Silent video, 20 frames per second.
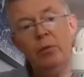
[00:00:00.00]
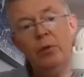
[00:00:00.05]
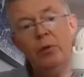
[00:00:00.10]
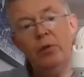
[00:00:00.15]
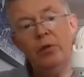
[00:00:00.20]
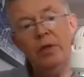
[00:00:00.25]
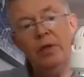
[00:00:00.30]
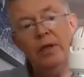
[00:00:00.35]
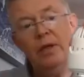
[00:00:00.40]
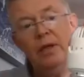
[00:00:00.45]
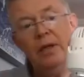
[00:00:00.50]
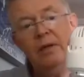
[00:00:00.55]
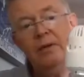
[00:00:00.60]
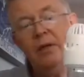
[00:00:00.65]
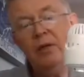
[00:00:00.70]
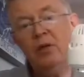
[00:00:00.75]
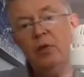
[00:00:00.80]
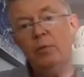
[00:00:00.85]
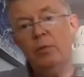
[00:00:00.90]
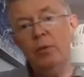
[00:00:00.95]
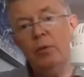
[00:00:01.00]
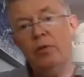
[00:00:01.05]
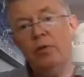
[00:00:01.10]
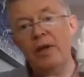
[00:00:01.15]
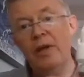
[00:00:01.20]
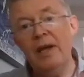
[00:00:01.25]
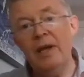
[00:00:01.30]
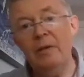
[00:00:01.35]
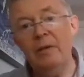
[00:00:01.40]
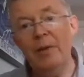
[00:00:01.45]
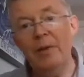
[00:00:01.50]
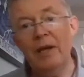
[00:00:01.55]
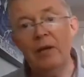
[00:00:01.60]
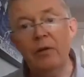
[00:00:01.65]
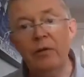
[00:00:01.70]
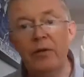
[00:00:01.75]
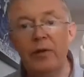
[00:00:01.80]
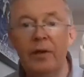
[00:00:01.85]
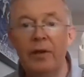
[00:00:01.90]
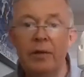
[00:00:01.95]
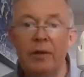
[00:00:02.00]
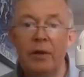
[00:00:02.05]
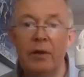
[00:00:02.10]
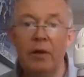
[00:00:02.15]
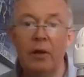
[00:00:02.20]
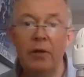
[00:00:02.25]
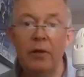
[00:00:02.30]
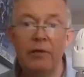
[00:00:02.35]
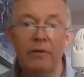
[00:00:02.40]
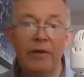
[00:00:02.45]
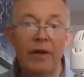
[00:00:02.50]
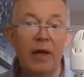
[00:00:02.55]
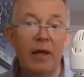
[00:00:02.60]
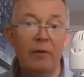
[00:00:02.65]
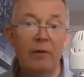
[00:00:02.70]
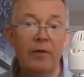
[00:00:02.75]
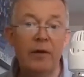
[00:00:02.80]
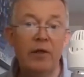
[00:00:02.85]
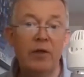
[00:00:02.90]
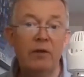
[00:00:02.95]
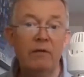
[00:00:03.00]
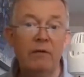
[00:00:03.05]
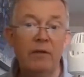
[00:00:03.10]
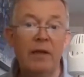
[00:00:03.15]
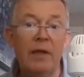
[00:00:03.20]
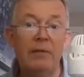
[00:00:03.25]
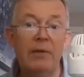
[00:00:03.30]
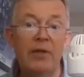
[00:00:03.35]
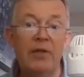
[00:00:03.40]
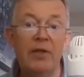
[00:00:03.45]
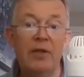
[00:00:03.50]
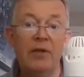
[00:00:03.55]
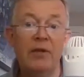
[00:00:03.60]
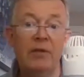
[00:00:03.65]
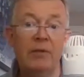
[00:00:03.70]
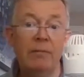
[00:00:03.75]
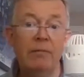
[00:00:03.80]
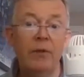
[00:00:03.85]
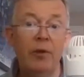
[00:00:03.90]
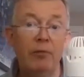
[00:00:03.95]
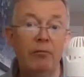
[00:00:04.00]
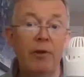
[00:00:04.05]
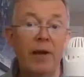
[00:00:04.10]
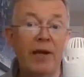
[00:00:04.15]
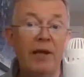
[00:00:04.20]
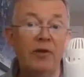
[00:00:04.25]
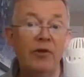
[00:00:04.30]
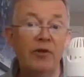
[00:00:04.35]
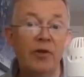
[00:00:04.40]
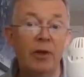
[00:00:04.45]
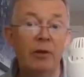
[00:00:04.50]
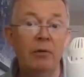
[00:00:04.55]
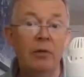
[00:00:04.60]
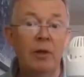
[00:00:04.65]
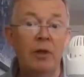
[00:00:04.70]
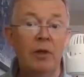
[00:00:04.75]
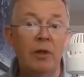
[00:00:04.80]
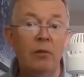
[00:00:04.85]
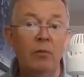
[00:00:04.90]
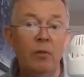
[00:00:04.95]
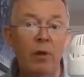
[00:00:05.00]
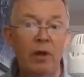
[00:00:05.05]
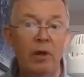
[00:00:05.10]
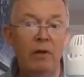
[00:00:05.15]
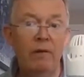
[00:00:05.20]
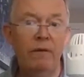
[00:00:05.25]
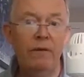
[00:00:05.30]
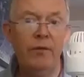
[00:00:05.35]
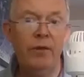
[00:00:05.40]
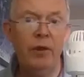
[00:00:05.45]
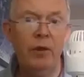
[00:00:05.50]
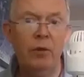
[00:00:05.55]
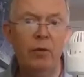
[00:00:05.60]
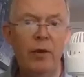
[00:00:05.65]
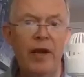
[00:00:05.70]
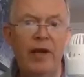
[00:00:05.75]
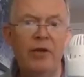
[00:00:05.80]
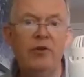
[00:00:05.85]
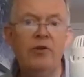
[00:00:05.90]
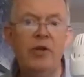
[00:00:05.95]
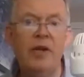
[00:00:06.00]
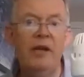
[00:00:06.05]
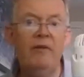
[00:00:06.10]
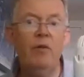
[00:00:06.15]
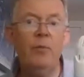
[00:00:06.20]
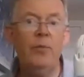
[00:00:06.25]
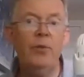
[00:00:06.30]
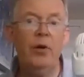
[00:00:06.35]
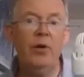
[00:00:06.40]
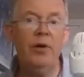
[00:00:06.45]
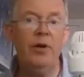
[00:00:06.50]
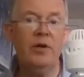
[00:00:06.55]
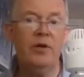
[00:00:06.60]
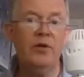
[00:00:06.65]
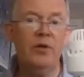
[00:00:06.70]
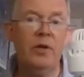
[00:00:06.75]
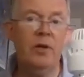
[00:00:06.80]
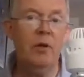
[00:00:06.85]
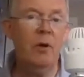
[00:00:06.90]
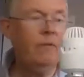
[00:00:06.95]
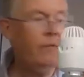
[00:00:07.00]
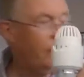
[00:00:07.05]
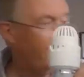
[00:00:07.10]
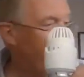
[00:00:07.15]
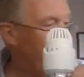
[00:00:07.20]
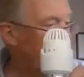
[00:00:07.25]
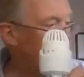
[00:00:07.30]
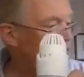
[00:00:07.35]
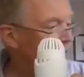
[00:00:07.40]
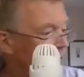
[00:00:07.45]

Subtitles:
Then you put the head back on the valve, and you've limited the range. So one of the few entry-level products that offer range